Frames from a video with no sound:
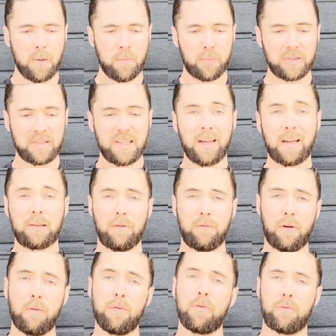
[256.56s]

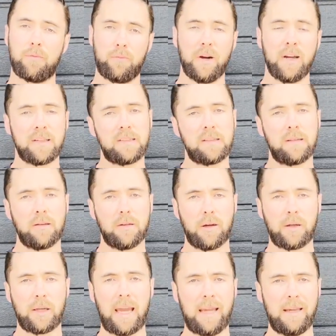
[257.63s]
protective of the wrist,
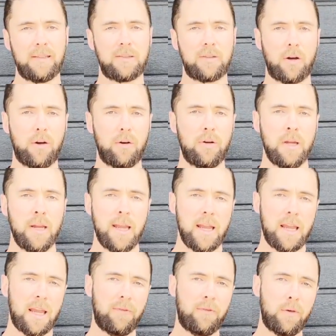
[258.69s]
okay? So
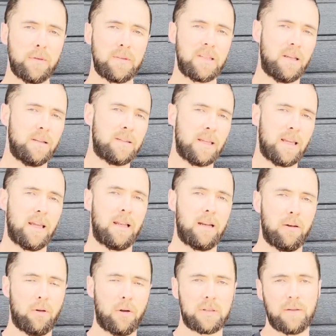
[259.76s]
if you tend to get
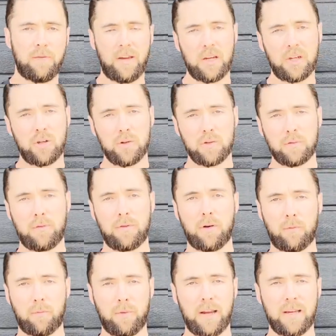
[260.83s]
lots of issues with
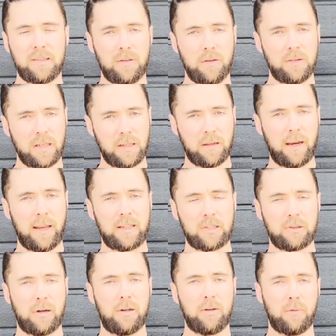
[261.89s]
your wrist, you tend to like
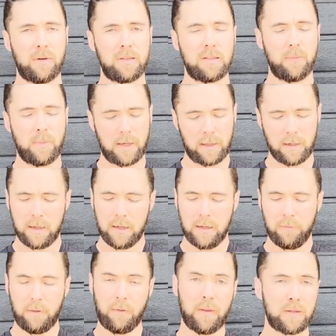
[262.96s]
strain your wrist a bit,
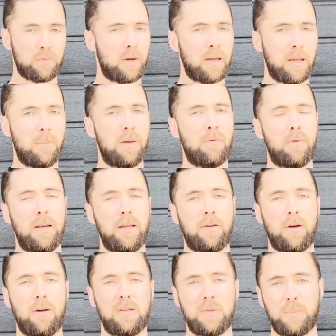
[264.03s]
then this one can be really
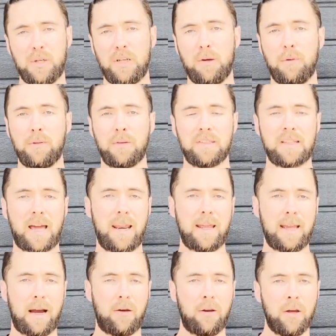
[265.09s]
good, especially when you're
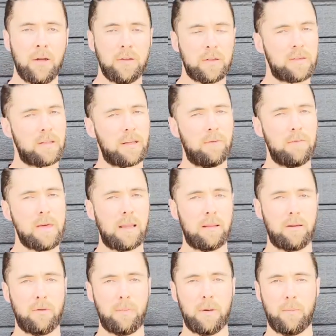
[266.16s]
starting out, just to give you that
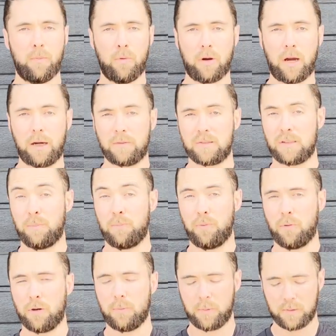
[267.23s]
little bit more kind of
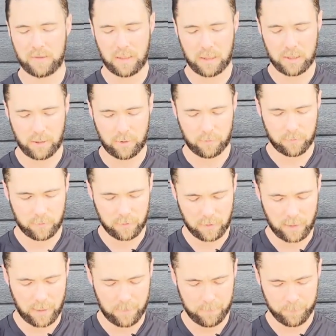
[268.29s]
support and protection,
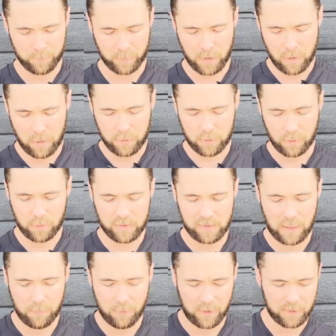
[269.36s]
okay? So
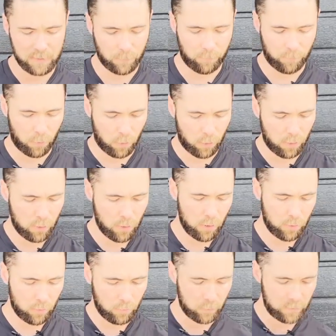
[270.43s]
same thing as before,
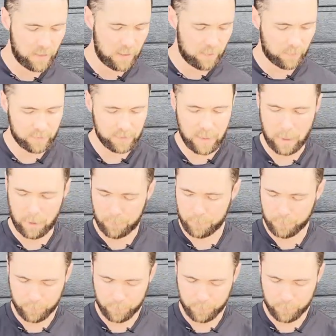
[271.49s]
we'll take this out.